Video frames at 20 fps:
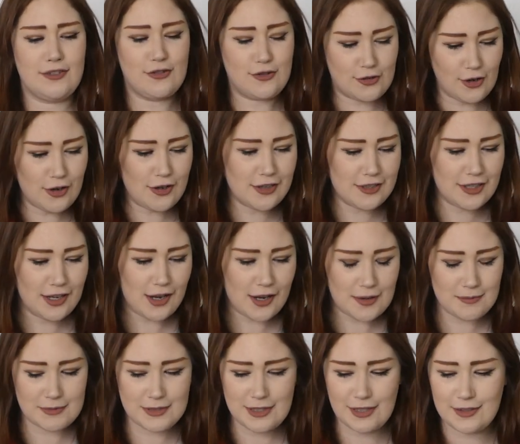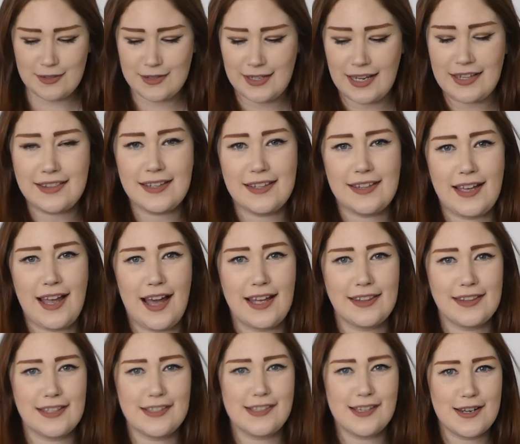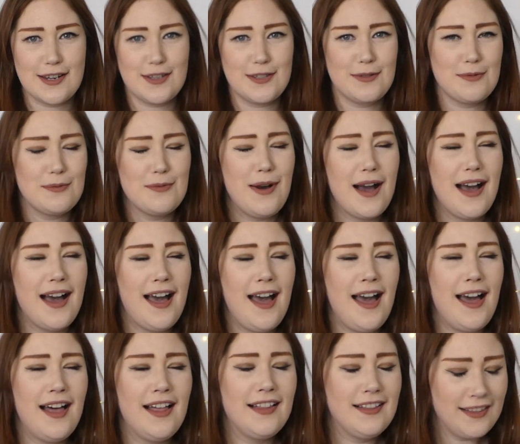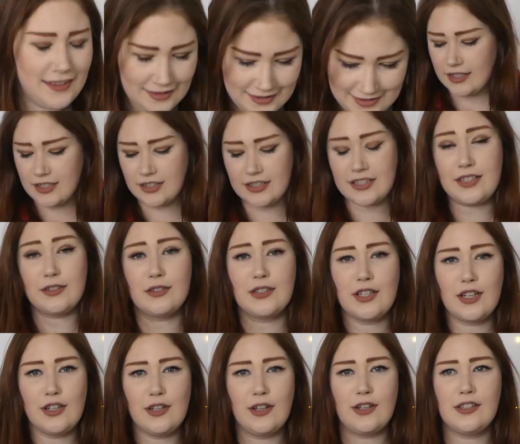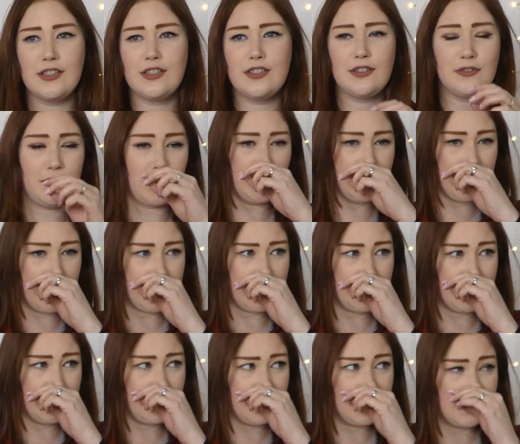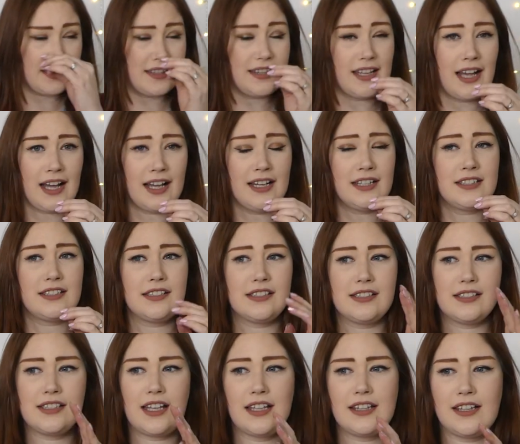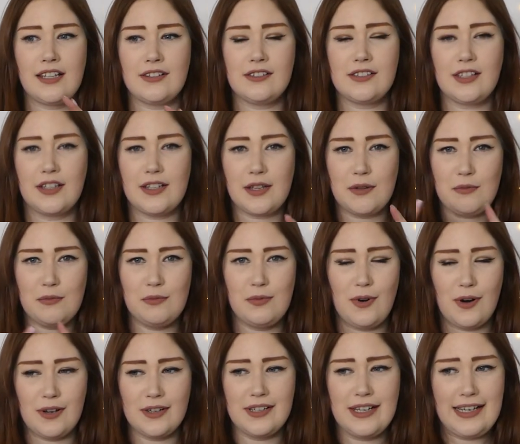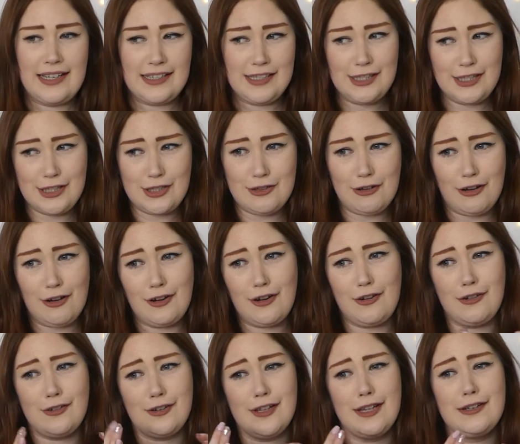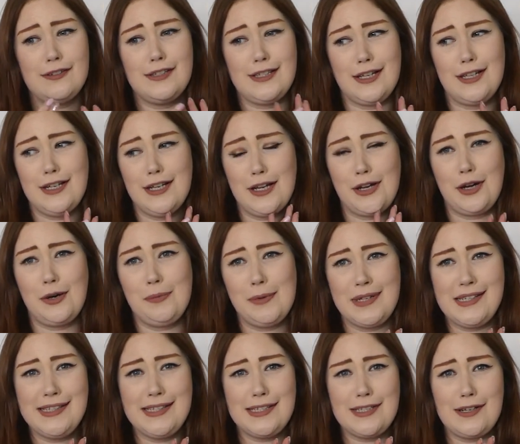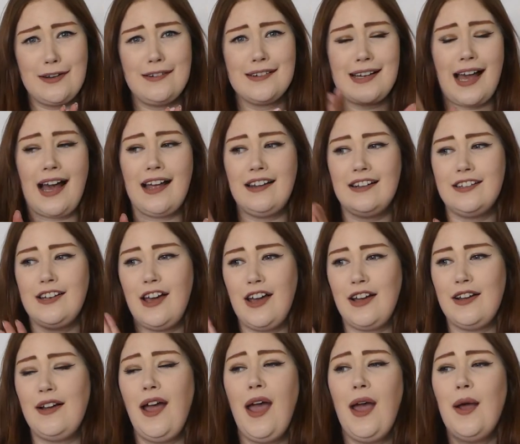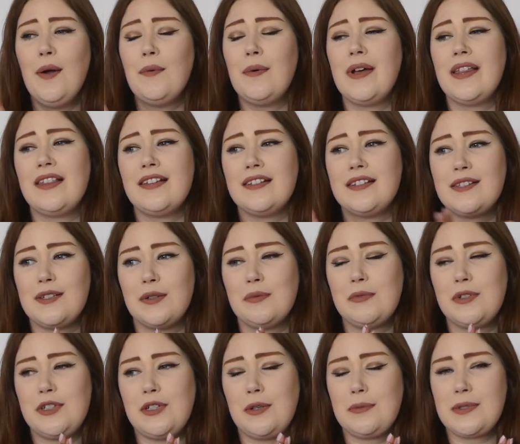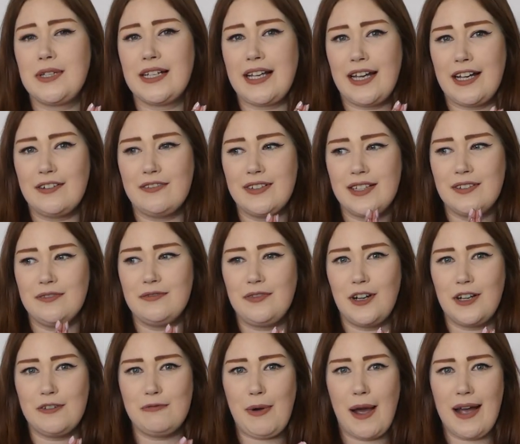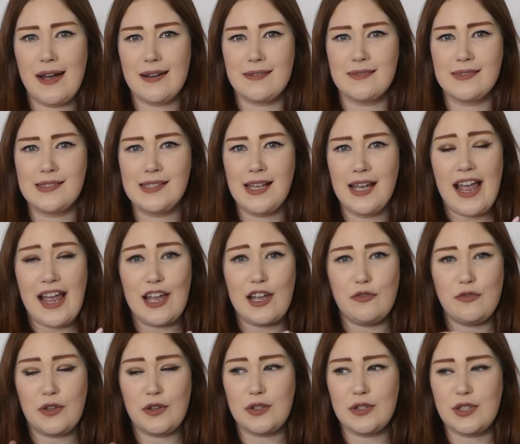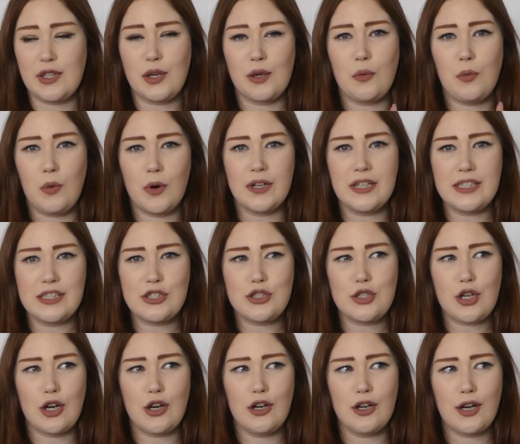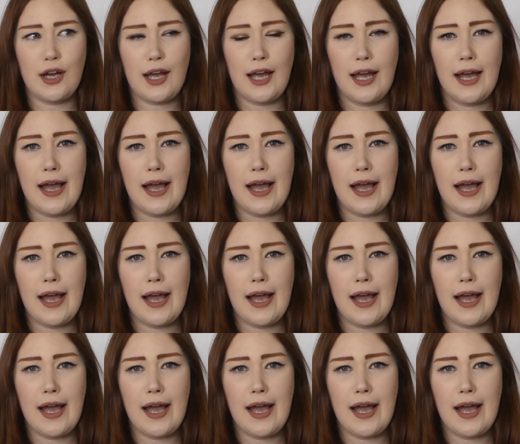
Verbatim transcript: god, I'm so glad that they had this in as well. Because there was a lot of stuff on there that said there was only one in stock or there was only a couple in stock and I know with some shops like everything £5 if there is like one in stock